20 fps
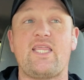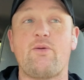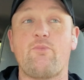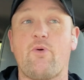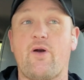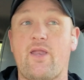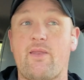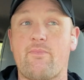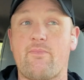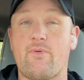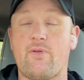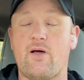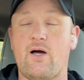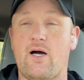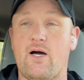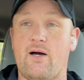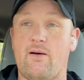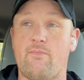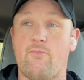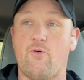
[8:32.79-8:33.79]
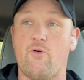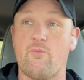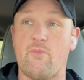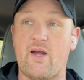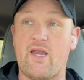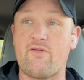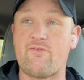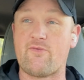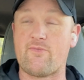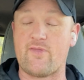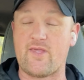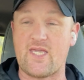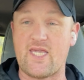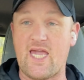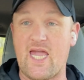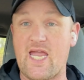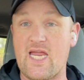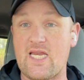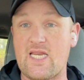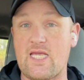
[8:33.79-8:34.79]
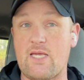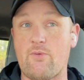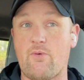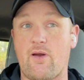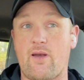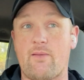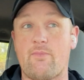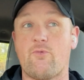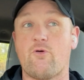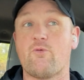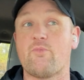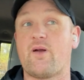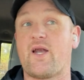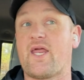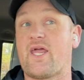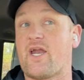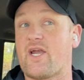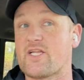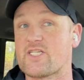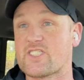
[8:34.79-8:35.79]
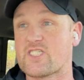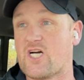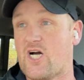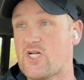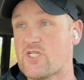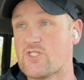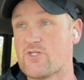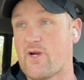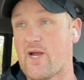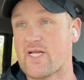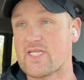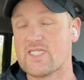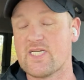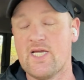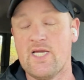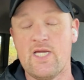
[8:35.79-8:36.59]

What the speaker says: He wanted more money from the gate. He wanted more money on his contract.